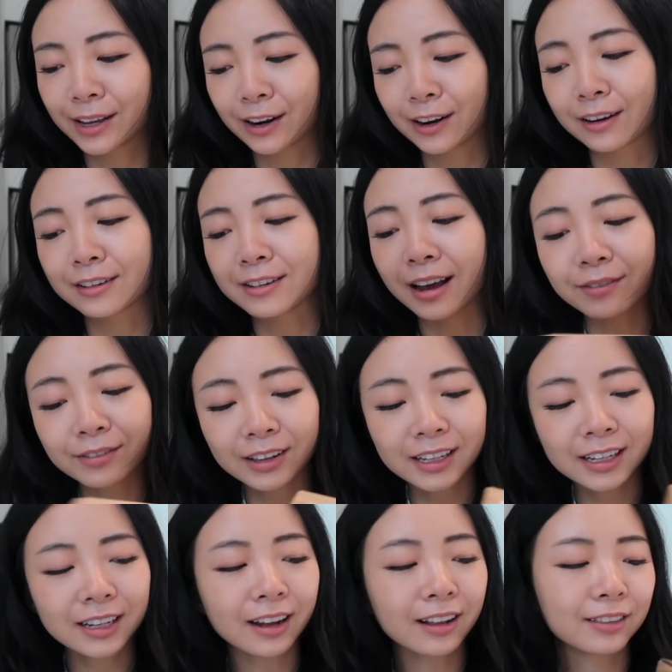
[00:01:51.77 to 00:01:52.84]
They are
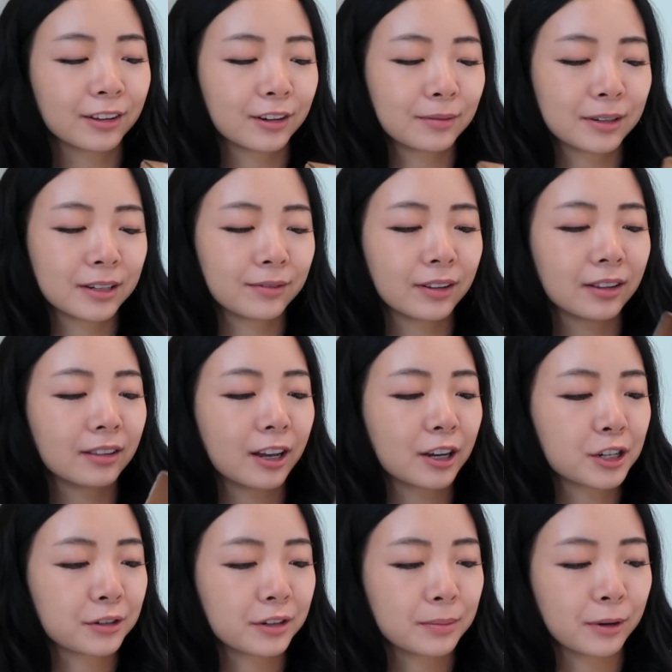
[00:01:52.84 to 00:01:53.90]
definitely a little bit of a
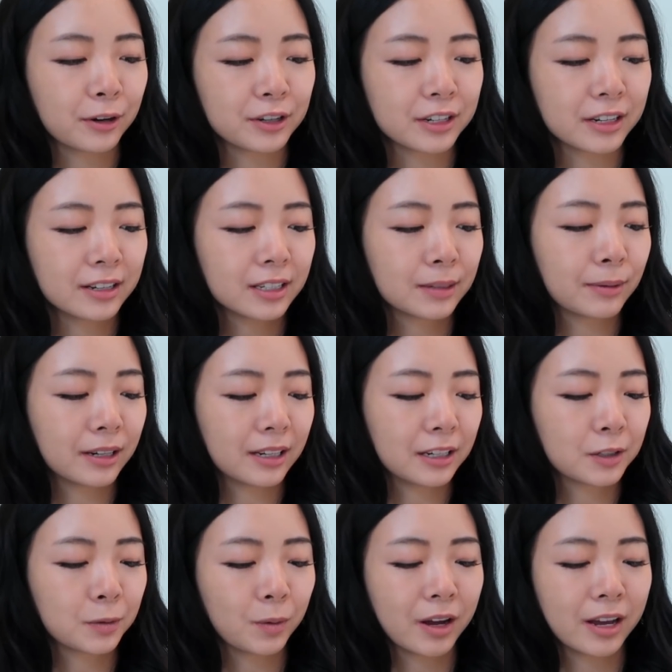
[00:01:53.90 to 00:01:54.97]
luxury purchase, but
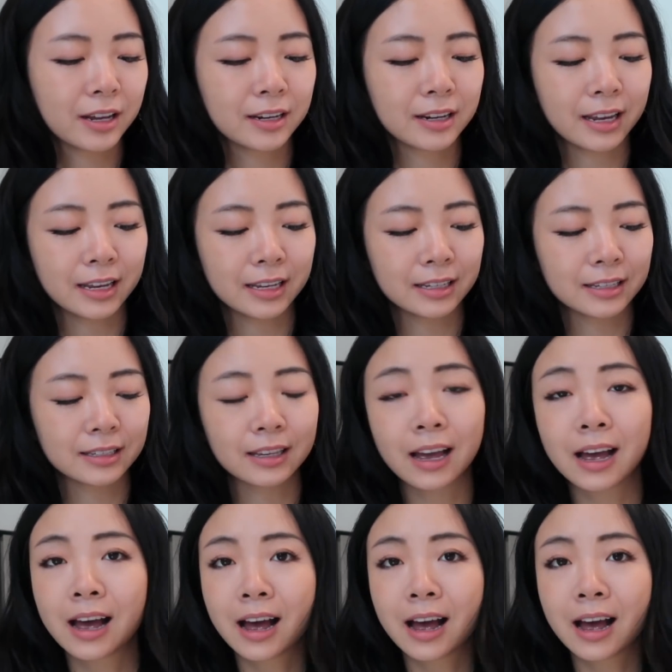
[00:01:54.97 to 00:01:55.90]
each one is